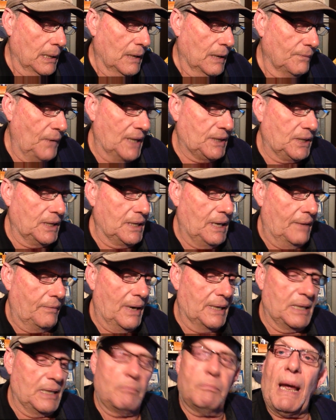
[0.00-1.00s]
fights a
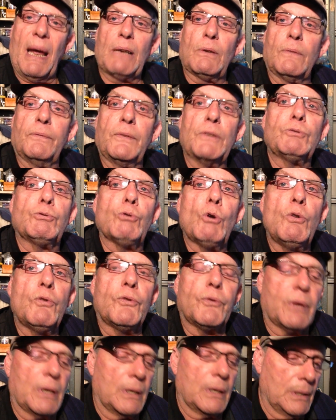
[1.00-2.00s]
never-ending battle for
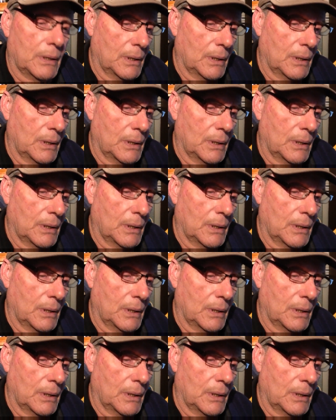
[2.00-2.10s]
truth,